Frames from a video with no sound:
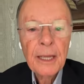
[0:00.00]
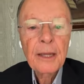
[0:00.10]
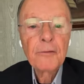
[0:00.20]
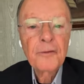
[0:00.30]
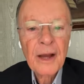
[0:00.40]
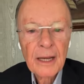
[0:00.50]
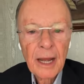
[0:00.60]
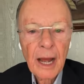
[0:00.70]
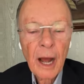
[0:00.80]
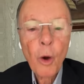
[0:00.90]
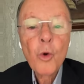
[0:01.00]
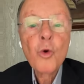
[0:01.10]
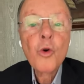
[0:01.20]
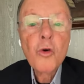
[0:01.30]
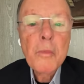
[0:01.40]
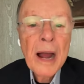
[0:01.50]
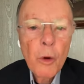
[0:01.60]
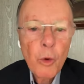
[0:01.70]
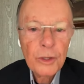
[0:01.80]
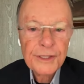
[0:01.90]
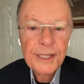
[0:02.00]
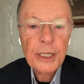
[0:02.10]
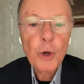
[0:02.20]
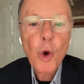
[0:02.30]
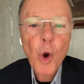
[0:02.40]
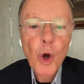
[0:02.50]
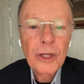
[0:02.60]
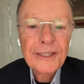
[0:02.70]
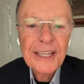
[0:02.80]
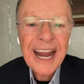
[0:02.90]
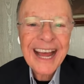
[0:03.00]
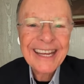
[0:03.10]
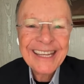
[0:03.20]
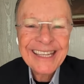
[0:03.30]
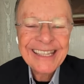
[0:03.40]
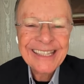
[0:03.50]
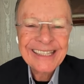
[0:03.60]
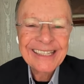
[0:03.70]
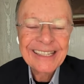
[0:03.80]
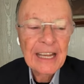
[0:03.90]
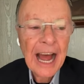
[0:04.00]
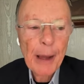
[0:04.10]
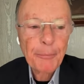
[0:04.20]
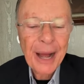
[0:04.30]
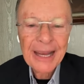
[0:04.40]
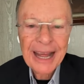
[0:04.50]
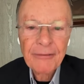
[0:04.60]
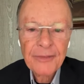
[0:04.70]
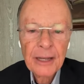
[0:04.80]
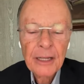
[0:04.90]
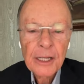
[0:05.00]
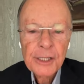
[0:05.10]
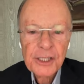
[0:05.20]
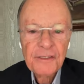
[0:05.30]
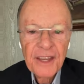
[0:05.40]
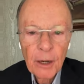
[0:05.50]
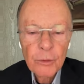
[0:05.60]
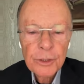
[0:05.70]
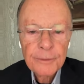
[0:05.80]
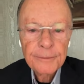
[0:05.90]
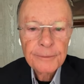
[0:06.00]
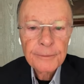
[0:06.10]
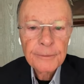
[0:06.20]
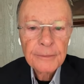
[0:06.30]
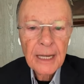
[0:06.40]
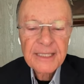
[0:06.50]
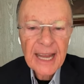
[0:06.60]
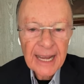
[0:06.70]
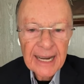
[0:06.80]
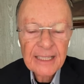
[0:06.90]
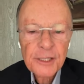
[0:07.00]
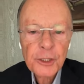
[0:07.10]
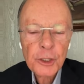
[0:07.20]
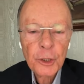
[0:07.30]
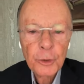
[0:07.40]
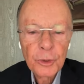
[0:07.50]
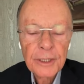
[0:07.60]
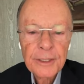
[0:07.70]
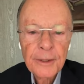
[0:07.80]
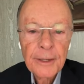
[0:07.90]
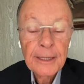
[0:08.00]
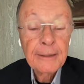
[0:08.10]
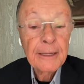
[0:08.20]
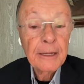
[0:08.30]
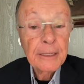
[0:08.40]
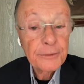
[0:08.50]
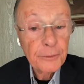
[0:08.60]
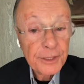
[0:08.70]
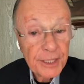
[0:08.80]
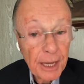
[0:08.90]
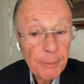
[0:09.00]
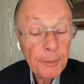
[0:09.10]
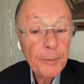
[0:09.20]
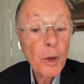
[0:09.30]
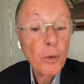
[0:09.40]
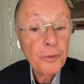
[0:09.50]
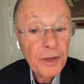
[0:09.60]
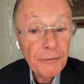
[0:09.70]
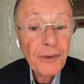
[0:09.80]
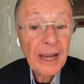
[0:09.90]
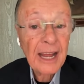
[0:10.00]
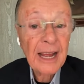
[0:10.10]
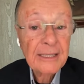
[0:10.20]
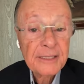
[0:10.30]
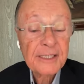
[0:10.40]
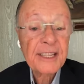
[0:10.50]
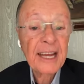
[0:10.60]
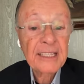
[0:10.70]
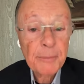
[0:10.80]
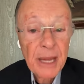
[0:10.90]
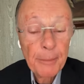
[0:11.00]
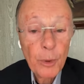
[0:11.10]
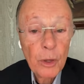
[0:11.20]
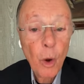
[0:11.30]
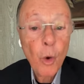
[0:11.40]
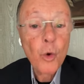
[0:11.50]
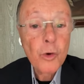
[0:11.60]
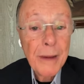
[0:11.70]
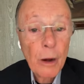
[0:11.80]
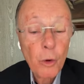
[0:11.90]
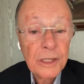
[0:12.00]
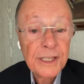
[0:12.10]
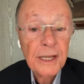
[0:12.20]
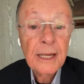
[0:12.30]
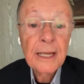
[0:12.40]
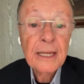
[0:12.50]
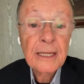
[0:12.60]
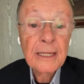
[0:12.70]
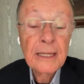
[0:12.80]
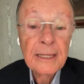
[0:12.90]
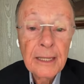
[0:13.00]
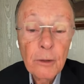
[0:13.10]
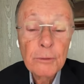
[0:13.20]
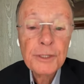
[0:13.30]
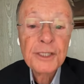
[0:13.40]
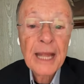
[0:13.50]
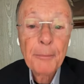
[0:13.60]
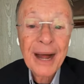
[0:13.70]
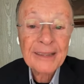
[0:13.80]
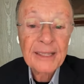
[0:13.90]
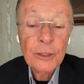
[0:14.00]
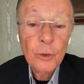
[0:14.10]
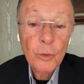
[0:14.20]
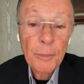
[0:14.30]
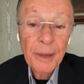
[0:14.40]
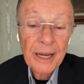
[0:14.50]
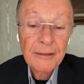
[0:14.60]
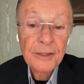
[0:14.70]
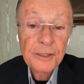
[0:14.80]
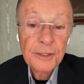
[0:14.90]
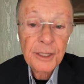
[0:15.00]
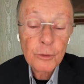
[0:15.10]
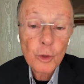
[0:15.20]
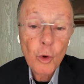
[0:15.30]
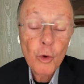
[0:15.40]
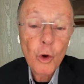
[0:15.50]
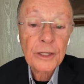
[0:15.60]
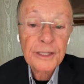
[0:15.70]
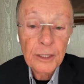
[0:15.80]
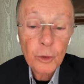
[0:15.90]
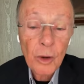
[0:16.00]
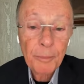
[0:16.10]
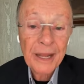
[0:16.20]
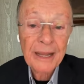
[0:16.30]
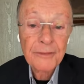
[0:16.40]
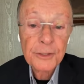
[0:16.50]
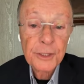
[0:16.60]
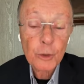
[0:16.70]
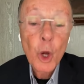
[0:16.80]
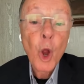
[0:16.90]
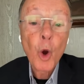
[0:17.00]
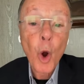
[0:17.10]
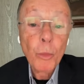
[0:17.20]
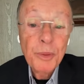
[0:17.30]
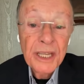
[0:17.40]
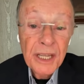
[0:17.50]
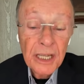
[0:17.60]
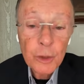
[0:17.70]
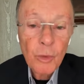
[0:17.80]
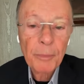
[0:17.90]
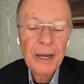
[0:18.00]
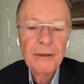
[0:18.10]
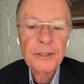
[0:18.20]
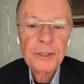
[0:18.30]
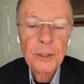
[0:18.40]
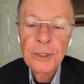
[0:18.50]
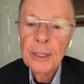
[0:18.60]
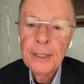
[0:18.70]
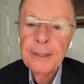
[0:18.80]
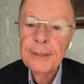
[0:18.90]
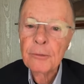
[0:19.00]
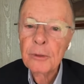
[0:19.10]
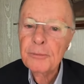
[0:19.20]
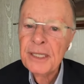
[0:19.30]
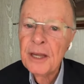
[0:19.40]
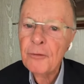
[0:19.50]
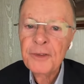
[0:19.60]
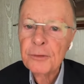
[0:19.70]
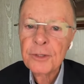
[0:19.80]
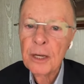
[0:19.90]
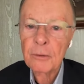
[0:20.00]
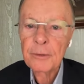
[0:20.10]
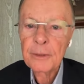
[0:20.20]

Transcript: myself saying anything that contradicts the Word of God, the Holy Scriptures, if you hear me saying, if any word comes out of my mouth that doesn't combine with the word of God, that doesn't agree with the word of God, that matches the word of God, then don't listen to me.